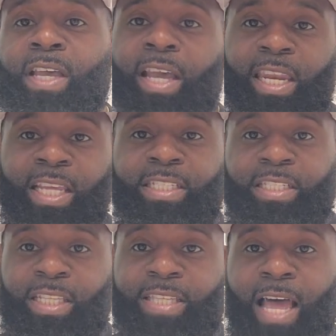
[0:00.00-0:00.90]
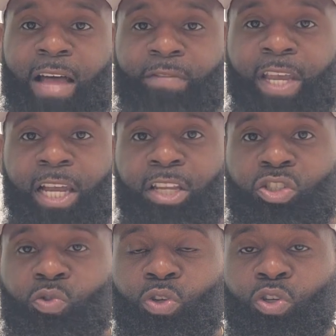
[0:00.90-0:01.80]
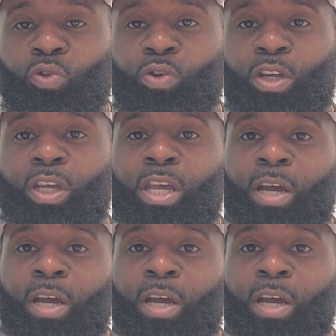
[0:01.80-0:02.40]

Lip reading: and this is the time for LSU to do it.